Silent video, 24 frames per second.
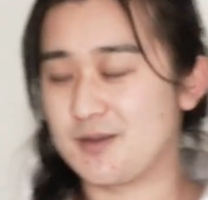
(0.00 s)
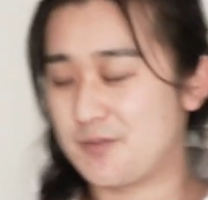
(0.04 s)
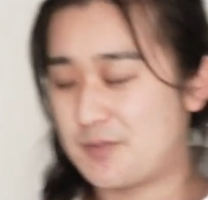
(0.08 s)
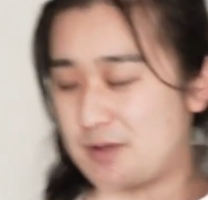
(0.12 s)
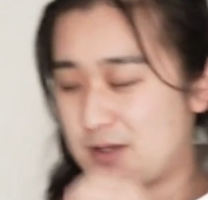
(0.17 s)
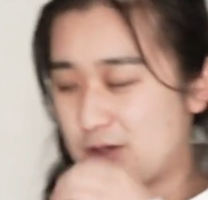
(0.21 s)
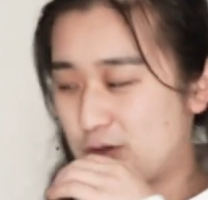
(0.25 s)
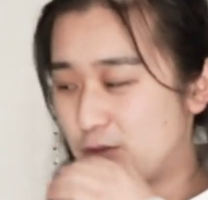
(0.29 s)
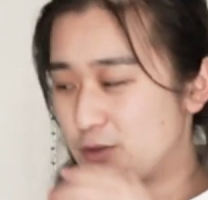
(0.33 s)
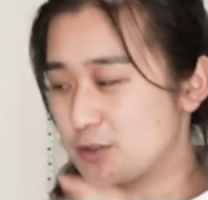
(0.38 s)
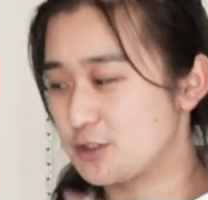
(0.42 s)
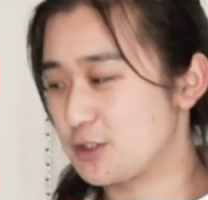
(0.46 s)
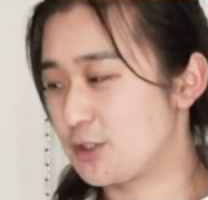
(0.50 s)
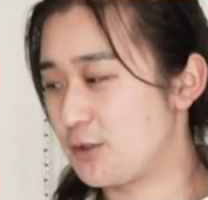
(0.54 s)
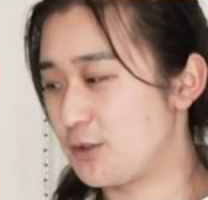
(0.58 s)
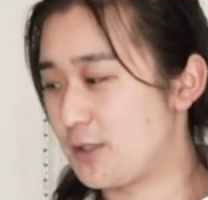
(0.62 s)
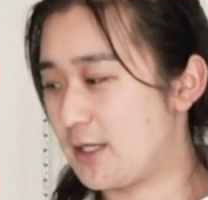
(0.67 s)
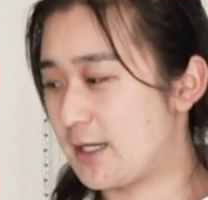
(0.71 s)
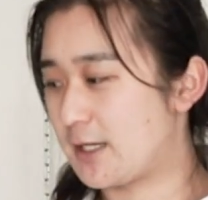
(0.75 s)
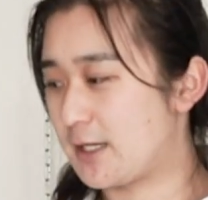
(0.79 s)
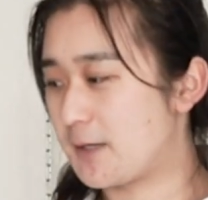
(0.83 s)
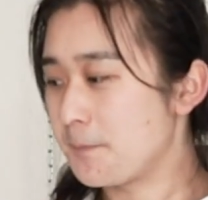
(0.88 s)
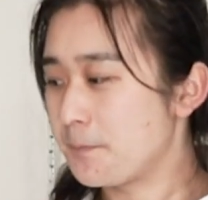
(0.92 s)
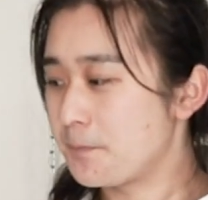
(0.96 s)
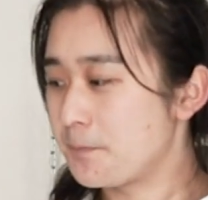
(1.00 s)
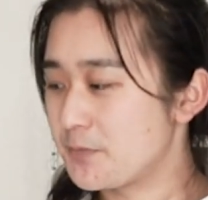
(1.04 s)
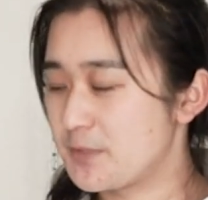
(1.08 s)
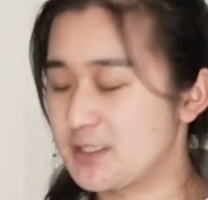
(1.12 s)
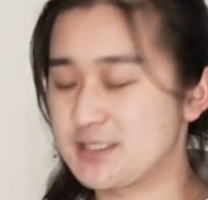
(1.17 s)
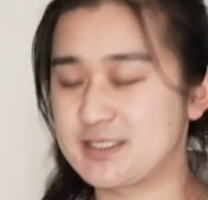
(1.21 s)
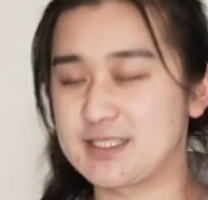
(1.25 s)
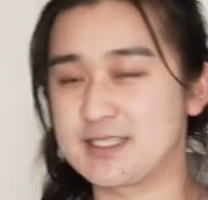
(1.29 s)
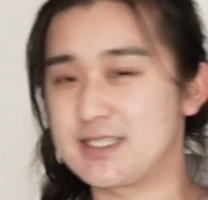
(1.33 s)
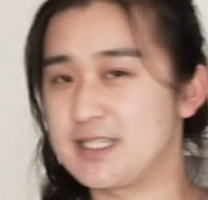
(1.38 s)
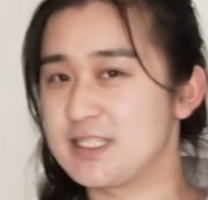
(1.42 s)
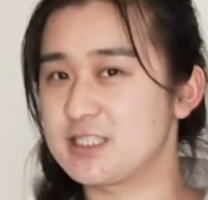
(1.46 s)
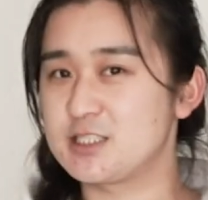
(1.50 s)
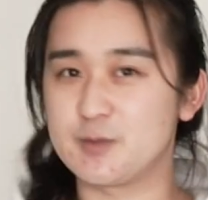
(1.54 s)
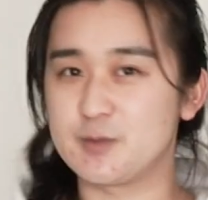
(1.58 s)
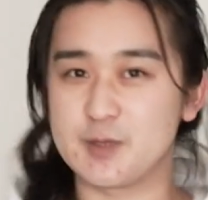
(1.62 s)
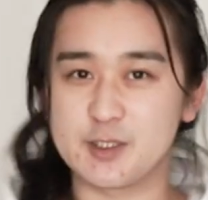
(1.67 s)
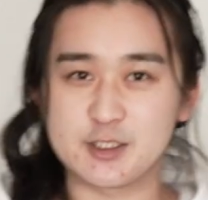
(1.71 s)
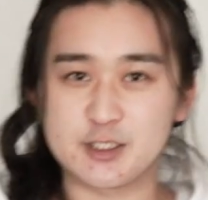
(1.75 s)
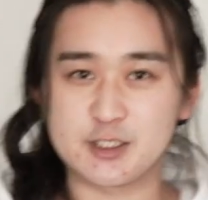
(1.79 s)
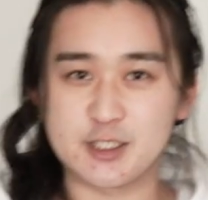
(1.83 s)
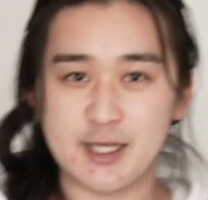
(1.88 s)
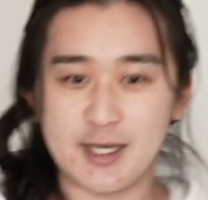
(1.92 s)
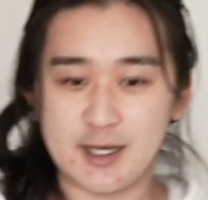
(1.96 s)
but also like just a
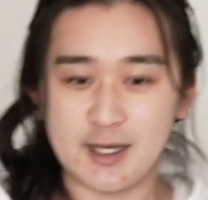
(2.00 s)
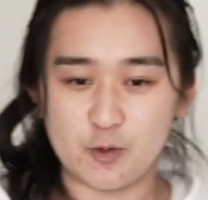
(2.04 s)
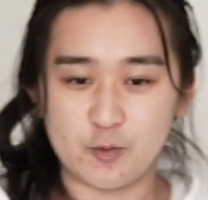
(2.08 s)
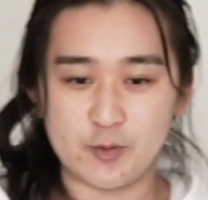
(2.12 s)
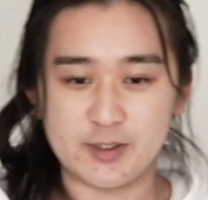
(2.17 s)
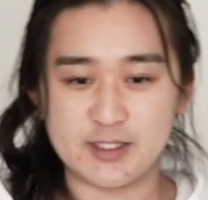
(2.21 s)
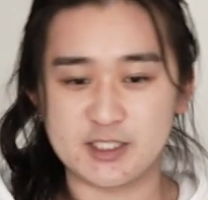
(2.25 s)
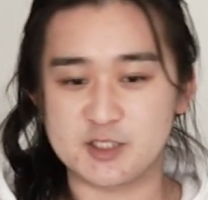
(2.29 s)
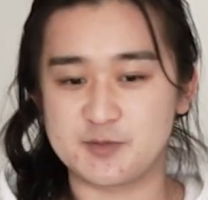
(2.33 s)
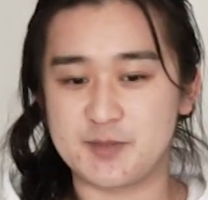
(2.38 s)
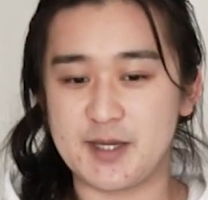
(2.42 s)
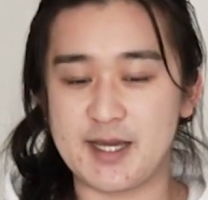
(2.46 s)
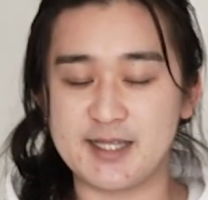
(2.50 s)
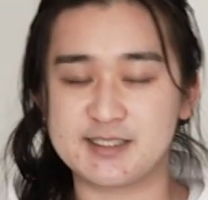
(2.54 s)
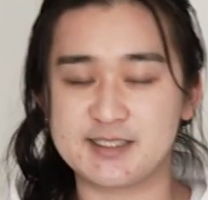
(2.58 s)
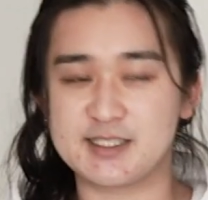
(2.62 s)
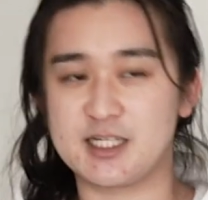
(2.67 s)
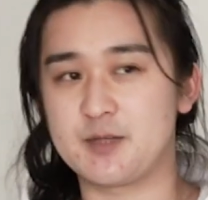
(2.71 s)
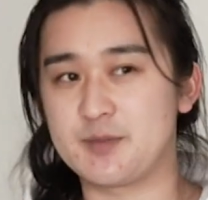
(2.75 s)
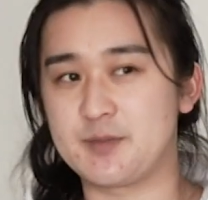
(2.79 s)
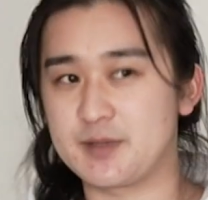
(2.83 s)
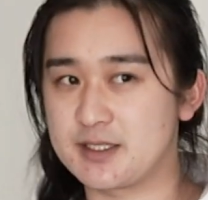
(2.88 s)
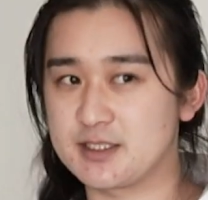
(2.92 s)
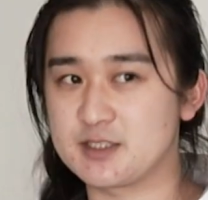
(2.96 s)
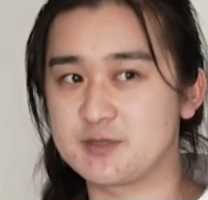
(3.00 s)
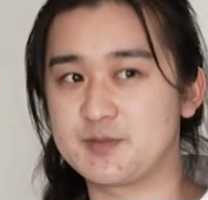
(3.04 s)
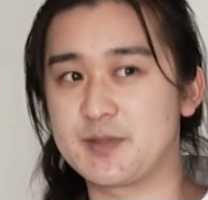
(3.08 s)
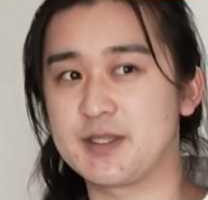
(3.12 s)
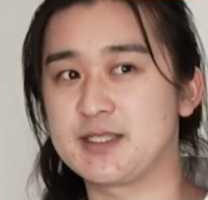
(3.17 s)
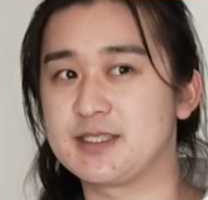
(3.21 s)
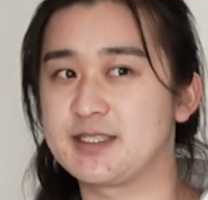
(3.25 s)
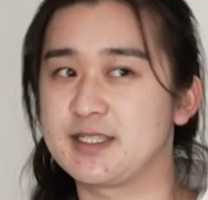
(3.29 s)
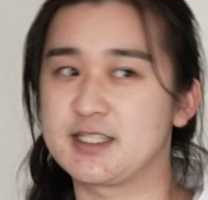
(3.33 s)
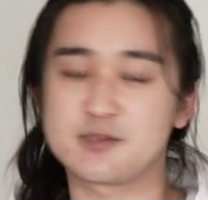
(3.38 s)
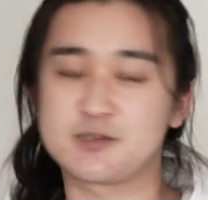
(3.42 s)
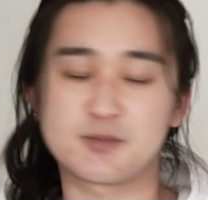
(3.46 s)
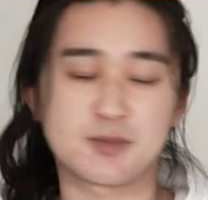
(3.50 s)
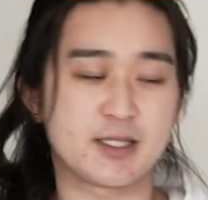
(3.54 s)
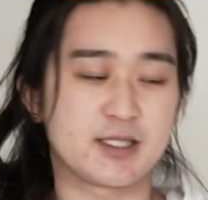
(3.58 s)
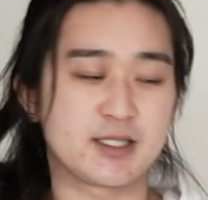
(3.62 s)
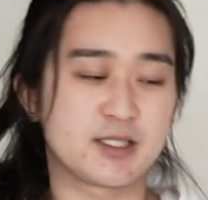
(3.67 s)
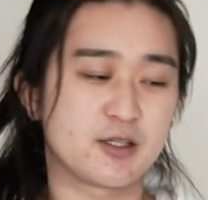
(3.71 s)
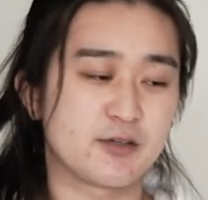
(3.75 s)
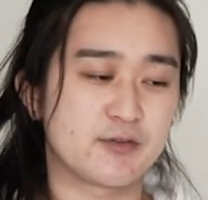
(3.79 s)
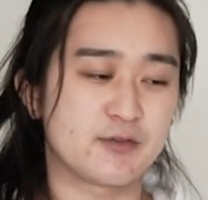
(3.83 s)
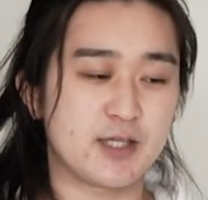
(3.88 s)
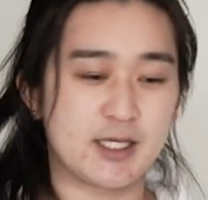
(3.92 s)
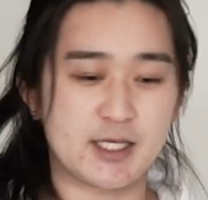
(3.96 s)
testament to how weird these pants are, because Benji has
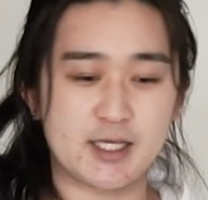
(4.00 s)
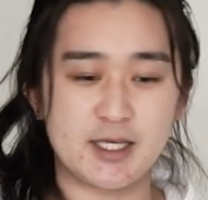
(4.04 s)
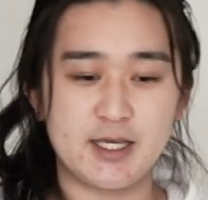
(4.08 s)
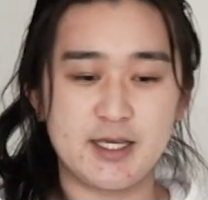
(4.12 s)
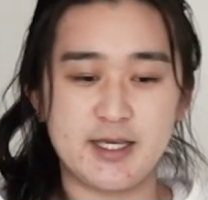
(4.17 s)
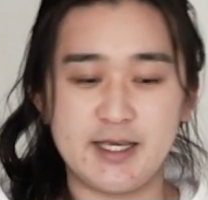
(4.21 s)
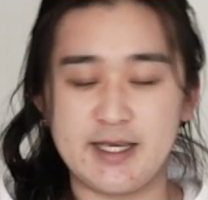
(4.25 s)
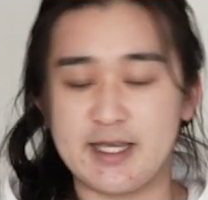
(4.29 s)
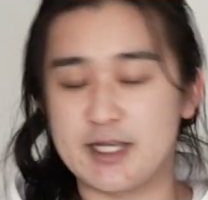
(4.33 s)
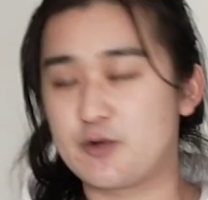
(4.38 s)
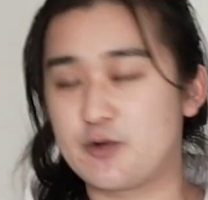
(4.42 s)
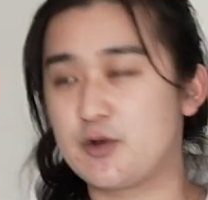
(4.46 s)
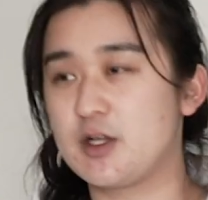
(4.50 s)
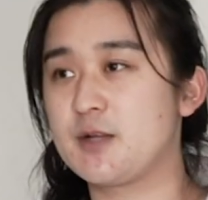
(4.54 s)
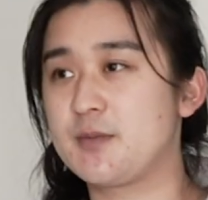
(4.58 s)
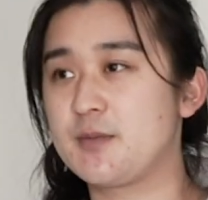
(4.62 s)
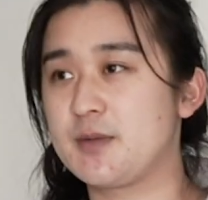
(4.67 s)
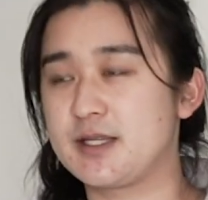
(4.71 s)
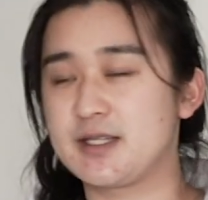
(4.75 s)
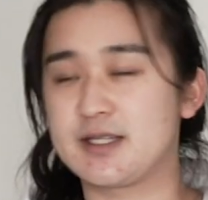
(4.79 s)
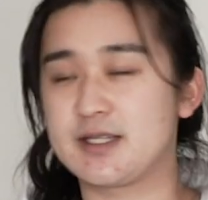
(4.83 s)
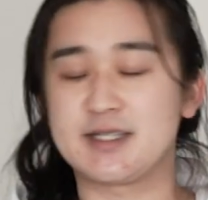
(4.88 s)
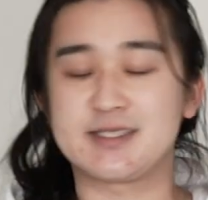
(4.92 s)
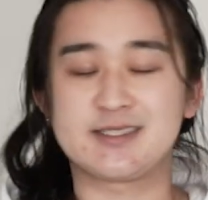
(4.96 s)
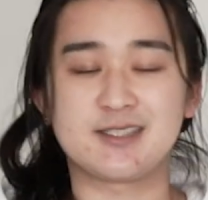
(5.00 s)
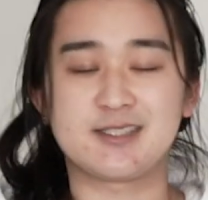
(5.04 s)
plenty of like incredibly nice